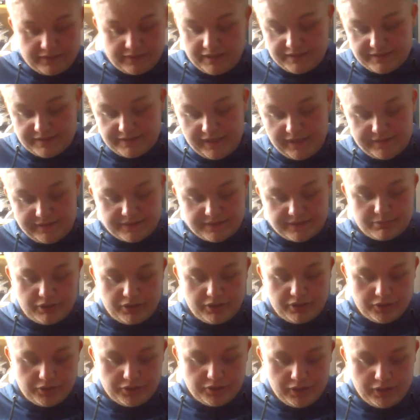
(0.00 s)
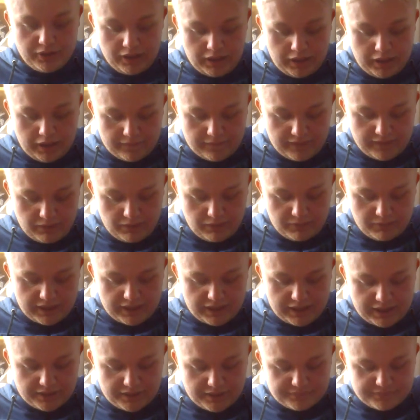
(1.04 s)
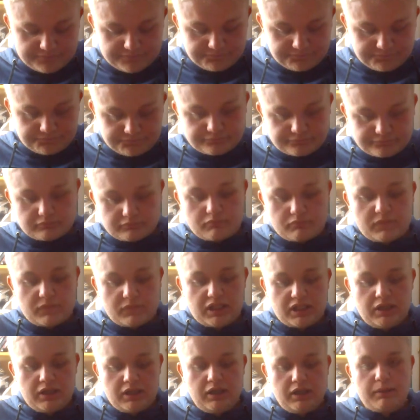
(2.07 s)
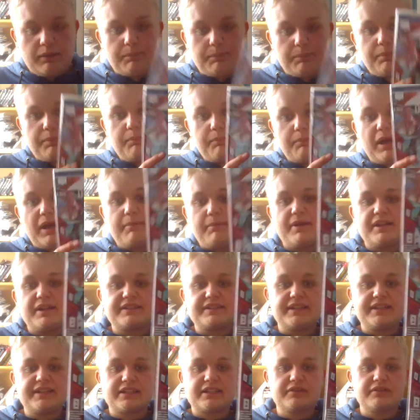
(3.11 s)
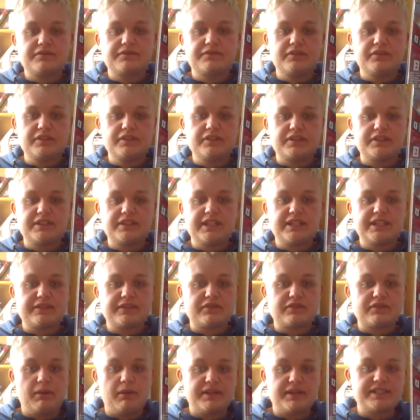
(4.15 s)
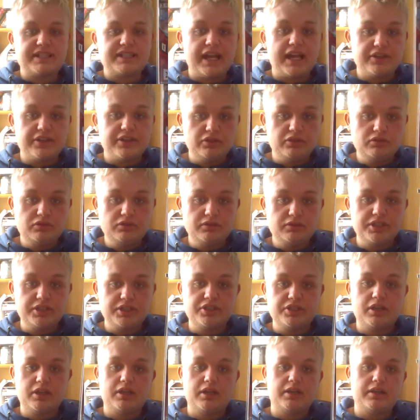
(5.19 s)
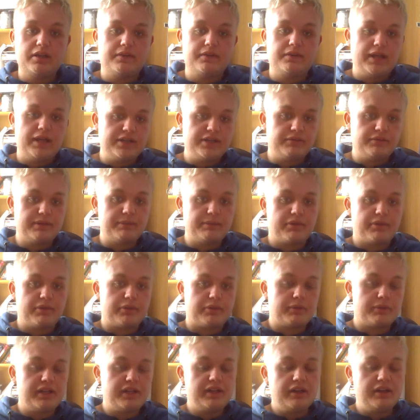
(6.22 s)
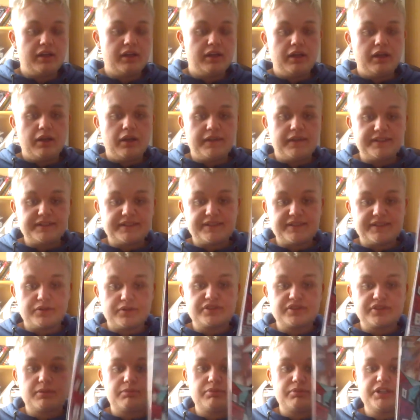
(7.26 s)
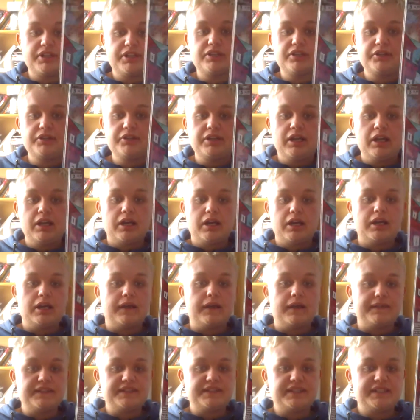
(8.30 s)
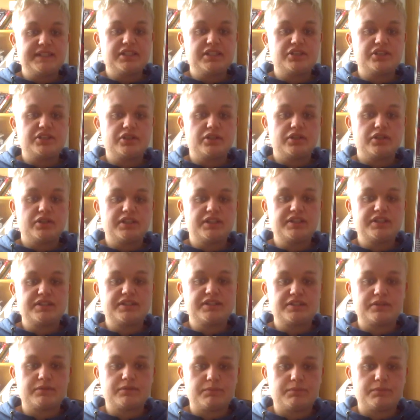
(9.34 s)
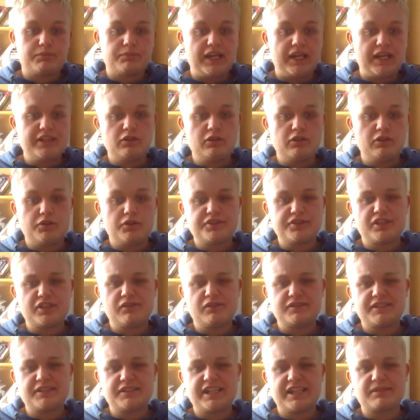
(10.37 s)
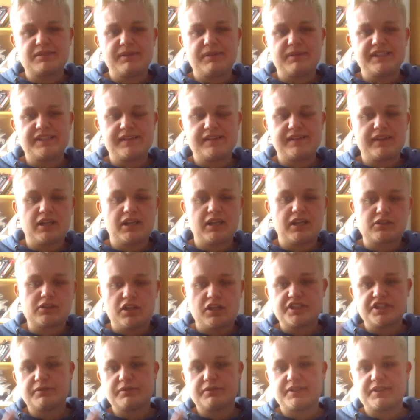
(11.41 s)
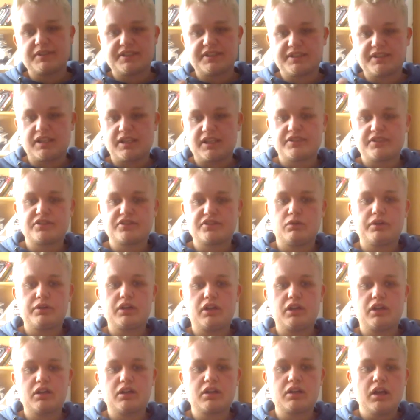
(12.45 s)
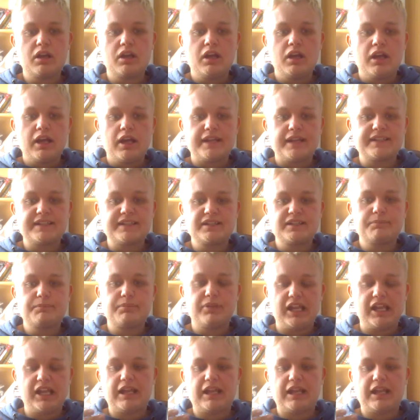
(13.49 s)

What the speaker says: there's that. That's pretty good. Then we have Batman Detective Comics annual number 3. This is also pretty good. This annual also takes place in the Akasaris story arc. It doesn't